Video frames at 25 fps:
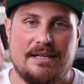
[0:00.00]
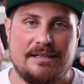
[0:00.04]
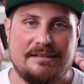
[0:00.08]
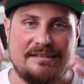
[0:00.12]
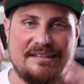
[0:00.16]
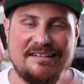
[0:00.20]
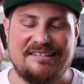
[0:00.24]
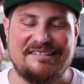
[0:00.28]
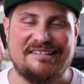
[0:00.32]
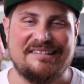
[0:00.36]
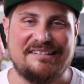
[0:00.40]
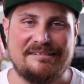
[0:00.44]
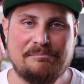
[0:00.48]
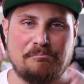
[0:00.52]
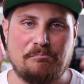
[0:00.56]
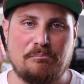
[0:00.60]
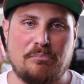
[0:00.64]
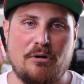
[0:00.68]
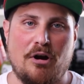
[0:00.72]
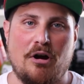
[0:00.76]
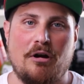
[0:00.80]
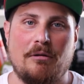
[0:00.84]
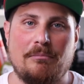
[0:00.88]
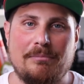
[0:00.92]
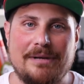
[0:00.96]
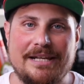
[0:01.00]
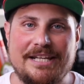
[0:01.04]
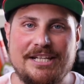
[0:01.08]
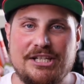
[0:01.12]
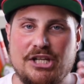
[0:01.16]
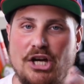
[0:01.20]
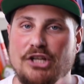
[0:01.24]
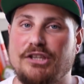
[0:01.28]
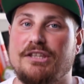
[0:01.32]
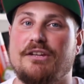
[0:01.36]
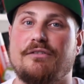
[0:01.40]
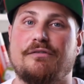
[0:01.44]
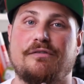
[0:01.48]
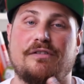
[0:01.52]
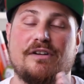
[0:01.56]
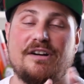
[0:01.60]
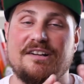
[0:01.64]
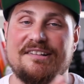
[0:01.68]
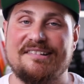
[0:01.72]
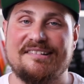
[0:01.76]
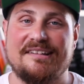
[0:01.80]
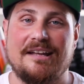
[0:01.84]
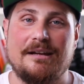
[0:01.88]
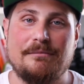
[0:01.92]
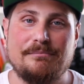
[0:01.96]
This is probably not the
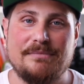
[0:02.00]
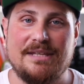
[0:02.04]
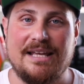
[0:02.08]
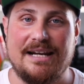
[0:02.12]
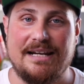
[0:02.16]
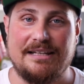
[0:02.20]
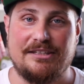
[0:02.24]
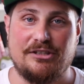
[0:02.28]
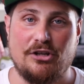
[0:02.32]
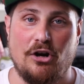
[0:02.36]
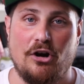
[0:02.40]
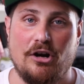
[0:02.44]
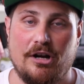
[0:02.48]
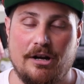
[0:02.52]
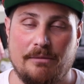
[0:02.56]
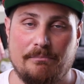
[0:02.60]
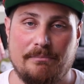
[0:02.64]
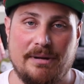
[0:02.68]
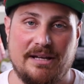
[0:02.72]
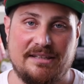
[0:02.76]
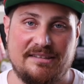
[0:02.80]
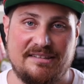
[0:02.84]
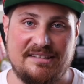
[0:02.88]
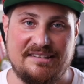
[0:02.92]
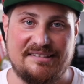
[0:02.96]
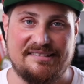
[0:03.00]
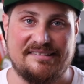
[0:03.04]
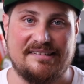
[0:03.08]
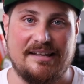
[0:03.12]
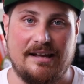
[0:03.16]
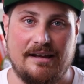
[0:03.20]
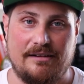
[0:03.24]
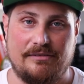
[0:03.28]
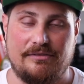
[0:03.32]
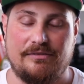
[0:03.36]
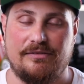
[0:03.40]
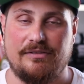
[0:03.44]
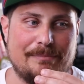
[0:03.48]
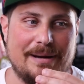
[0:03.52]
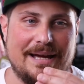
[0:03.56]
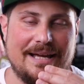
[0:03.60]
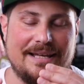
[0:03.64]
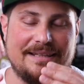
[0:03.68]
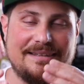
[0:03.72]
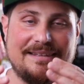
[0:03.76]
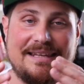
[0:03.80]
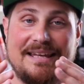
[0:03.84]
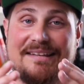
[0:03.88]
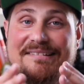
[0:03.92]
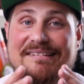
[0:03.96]
first time that I talk about this stuff,
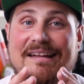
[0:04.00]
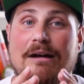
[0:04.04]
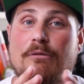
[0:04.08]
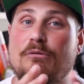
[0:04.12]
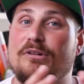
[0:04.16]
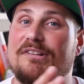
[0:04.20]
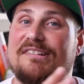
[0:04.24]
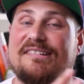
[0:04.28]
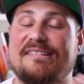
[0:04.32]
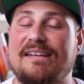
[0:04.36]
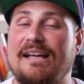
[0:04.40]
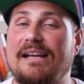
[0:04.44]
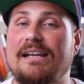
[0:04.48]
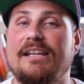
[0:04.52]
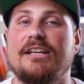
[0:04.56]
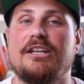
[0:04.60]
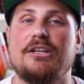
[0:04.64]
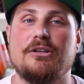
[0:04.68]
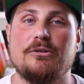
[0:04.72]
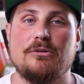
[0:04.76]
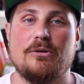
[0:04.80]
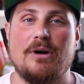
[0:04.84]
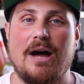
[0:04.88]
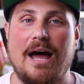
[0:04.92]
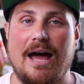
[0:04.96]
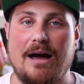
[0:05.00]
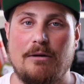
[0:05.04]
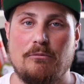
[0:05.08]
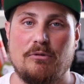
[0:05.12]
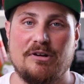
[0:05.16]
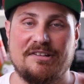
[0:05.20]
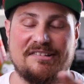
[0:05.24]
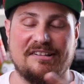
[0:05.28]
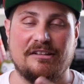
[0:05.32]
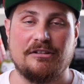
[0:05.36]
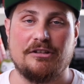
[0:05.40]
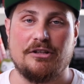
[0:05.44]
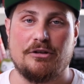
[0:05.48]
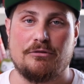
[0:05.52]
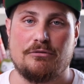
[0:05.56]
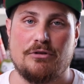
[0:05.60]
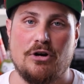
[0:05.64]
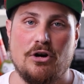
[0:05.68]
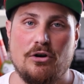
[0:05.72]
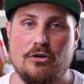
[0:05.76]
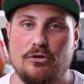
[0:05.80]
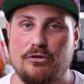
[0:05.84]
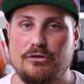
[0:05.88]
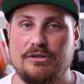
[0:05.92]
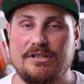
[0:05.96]
but as I was telling you, I was on the
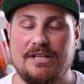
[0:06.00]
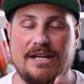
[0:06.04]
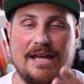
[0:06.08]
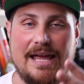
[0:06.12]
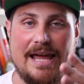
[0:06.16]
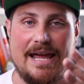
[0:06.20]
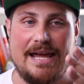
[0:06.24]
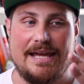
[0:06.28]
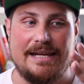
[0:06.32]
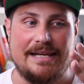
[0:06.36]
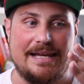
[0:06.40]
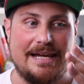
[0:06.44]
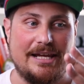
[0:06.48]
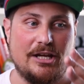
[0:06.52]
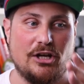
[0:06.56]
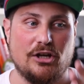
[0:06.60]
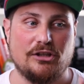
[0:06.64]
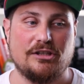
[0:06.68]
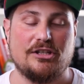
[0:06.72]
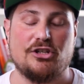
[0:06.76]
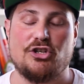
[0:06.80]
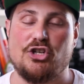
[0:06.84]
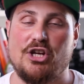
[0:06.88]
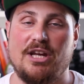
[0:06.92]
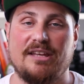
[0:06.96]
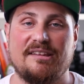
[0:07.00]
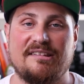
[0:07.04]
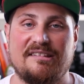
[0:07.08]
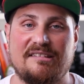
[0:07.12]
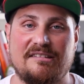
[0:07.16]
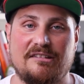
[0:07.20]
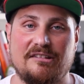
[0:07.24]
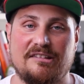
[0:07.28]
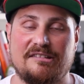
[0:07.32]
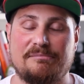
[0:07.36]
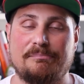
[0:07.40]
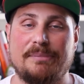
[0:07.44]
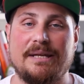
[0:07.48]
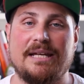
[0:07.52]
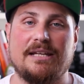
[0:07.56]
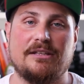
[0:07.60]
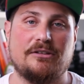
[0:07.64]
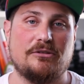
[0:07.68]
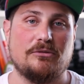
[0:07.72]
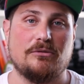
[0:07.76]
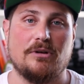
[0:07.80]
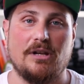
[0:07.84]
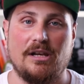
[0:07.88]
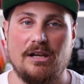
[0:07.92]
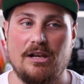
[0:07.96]
road and I got the chance to speak
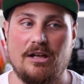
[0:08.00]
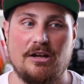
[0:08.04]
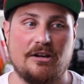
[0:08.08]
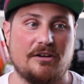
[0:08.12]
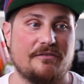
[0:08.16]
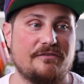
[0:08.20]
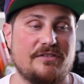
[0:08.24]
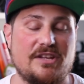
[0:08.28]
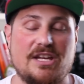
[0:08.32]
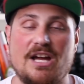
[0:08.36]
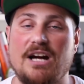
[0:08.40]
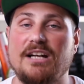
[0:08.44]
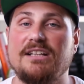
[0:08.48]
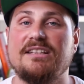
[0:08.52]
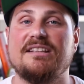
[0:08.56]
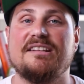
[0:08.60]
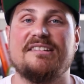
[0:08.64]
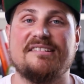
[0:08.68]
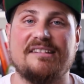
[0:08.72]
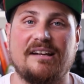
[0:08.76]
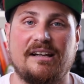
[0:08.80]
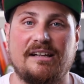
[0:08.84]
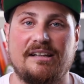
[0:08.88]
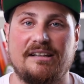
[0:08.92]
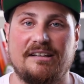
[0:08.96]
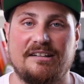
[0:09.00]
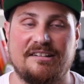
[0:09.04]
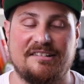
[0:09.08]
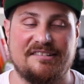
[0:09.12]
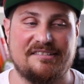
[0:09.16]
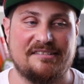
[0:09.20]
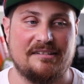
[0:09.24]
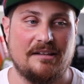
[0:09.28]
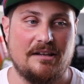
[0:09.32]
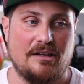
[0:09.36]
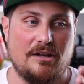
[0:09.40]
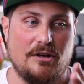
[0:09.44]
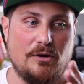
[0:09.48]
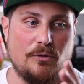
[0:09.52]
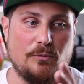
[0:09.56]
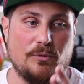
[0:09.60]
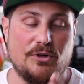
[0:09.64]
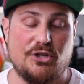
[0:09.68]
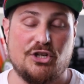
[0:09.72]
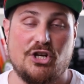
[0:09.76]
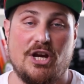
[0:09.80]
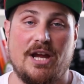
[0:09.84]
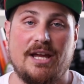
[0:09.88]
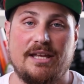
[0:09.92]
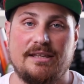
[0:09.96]
to a lot of young designers
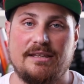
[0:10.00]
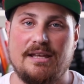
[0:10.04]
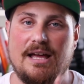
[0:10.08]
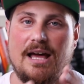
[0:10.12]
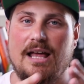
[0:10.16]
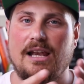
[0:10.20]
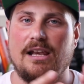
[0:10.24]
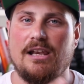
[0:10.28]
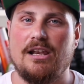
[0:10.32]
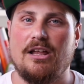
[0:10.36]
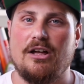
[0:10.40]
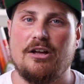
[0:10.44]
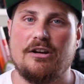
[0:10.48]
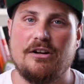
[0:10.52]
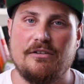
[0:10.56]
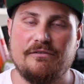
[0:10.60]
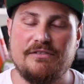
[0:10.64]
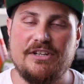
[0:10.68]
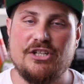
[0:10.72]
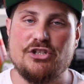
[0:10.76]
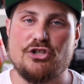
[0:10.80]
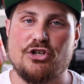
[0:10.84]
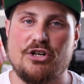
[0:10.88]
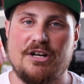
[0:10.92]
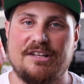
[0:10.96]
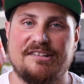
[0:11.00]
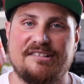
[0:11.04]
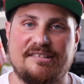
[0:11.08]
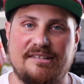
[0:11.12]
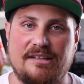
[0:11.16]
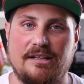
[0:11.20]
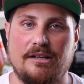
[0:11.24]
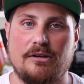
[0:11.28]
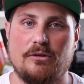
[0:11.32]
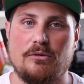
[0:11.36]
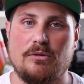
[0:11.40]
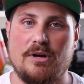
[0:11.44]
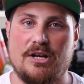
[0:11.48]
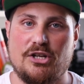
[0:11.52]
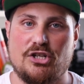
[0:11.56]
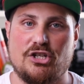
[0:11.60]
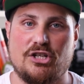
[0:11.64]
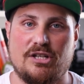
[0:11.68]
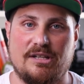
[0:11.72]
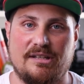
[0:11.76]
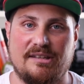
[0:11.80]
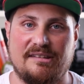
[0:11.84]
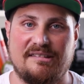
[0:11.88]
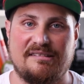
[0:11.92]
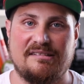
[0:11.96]
which had a lot of interesting
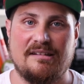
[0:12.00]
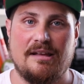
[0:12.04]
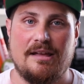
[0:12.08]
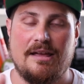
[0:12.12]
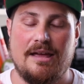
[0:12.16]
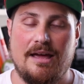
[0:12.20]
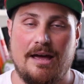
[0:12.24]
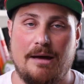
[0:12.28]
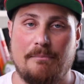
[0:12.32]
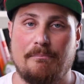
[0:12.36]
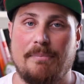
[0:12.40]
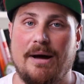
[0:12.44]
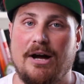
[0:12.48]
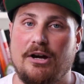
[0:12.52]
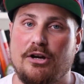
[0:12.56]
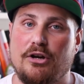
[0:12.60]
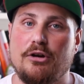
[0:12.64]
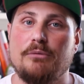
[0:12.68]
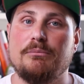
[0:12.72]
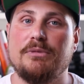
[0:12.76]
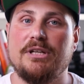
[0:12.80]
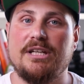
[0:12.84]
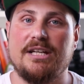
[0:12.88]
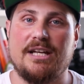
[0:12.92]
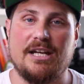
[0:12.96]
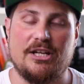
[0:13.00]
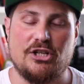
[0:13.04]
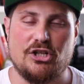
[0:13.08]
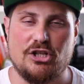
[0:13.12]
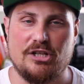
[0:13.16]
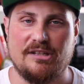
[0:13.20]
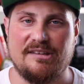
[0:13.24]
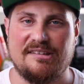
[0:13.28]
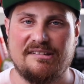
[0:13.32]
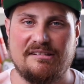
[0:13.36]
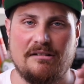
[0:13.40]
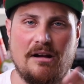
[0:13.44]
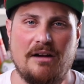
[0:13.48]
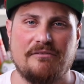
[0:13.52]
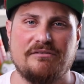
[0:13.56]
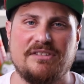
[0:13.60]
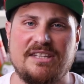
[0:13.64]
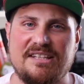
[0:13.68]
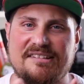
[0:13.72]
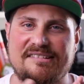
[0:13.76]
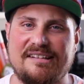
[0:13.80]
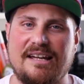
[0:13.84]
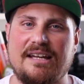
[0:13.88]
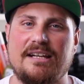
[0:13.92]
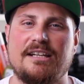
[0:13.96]
questions about communication. So I've
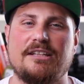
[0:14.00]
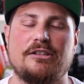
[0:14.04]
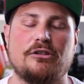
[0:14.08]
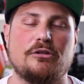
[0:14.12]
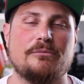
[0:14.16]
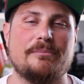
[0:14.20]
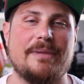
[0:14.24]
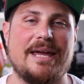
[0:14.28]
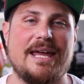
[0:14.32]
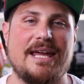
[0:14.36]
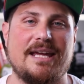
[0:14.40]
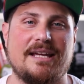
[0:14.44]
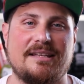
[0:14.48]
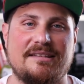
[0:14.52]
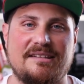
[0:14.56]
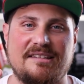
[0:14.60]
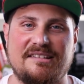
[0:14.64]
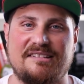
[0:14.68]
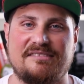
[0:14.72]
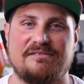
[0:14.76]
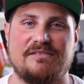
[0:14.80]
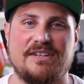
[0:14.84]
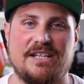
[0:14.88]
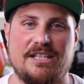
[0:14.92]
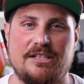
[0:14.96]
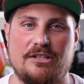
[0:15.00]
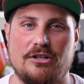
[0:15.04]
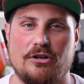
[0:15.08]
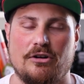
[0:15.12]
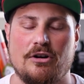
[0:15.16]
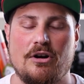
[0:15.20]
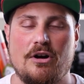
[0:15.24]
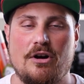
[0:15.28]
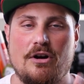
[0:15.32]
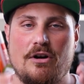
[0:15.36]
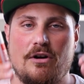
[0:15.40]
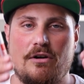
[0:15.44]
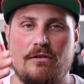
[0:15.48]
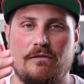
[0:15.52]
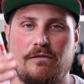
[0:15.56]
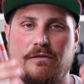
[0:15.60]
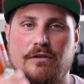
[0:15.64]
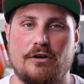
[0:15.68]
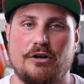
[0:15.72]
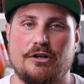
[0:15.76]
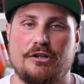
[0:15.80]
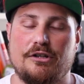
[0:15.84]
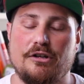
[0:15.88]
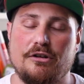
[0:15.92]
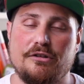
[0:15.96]
decided to make this video
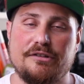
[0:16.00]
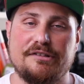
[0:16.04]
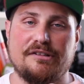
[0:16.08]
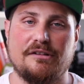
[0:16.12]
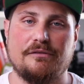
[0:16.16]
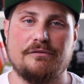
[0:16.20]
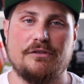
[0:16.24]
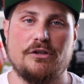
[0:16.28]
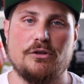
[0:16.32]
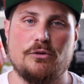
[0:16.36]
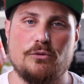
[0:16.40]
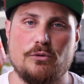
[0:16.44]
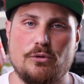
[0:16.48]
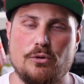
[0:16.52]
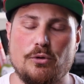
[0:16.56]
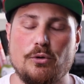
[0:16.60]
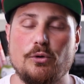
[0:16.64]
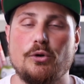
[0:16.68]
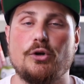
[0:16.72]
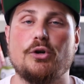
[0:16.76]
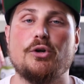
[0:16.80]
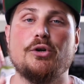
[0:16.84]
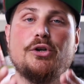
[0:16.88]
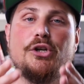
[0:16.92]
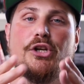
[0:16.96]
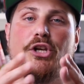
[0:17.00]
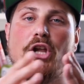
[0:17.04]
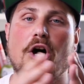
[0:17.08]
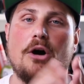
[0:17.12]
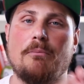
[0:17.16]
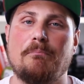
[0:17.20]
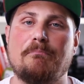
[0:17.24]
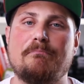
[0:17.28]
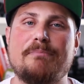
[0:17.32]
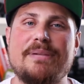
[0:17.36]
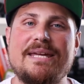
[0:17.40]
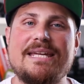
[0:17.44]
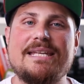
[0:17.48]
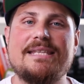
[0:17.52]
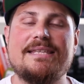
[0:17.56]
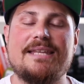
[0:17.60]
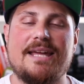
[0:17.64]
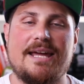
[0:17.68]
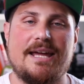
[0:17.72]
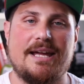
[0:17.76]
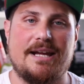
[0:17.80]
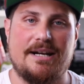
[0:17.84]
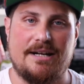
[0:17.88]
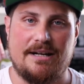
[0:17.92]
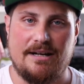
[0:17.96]
for those of you who could not be
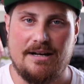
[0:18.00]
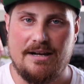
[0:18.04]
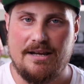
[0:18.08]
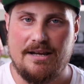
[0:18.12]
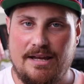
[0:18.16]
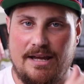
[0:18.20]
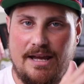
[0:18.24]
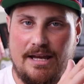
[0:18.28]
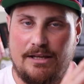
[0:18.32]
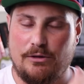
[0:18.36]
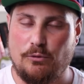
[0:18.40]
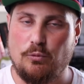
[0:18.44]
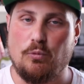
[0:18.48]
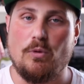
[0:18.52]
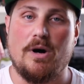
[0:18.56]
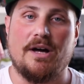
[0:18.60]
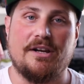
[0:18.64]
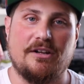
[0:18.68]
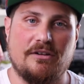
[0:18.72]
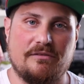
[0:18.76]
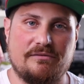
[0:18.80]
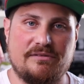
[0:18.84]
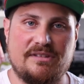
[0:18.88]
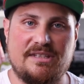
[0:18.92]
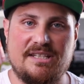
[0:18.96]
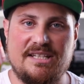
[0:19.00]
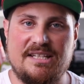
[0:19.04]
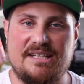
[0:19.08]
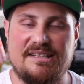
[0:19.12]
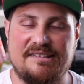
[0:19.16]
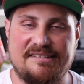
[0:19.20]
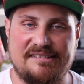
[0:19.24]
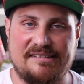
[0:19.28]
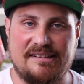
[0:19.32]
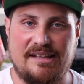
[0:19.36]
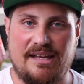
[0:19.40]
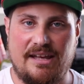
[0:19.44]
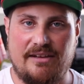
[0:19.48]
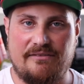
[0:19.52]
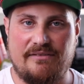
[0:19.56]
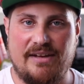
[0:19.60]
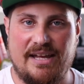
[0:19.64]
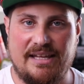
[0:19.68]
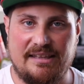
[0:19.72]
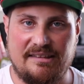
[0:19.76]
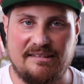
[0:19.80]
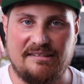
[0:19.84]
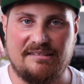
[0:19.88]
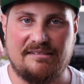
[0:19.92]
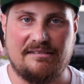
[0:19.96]
there at one of these
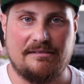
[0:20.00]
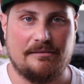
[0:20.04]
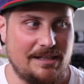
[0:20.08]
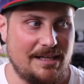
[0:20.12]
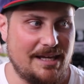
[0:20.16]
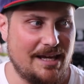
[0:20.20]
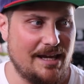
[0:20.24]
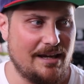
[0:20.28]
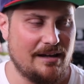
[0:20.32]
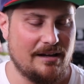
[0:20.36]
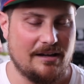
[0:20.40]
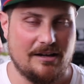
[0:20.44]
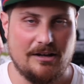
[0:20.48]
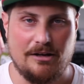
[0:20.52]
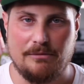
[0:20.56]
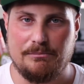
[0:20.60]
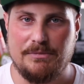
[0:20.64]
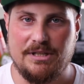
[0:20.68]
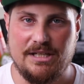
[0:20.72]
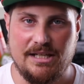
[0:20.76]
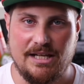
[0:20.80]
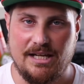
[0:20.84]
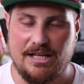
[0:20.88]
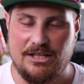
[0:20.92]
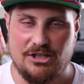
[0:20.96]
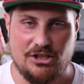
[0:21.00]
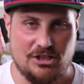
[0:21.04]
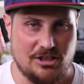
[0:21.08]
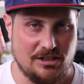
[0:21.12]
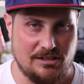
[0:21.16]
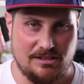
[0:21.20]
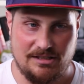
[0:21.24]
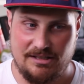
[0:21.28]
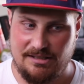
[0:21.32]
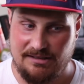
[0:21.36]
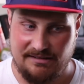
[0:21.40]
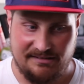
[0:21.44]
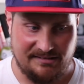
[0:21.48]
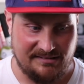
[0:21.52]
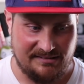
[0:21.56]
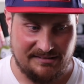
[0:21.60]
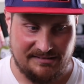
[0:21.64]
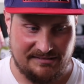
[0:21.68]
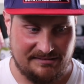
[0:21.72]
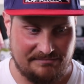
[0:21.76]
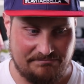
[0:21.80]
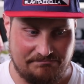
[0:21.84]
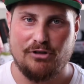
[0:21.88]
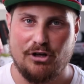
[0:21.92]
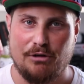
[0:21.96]
events. Yeah, communication
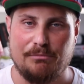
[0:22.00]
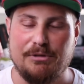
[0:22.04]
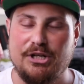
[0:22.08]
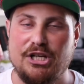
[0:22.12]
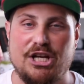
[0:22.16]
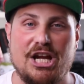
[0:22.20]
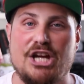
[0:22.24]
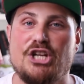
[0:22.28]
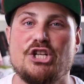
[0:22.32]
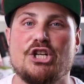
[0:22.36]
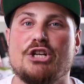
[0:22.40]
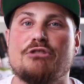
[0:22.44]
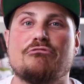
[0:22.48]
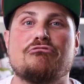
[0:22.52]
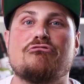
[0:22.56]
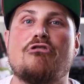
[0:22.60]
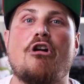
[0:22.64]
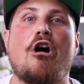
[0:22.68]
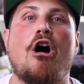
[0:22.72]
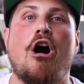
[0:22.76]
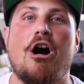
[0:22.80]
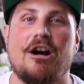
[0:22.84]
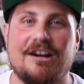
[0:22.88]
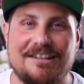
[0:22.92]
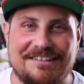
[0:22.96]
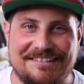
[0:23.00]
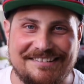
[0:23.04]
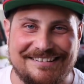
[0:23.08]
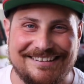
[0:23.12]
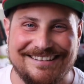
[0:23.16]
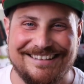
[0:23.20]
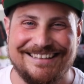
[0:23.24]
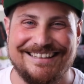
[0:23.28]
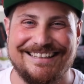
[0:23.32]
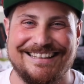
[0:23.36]
rocks.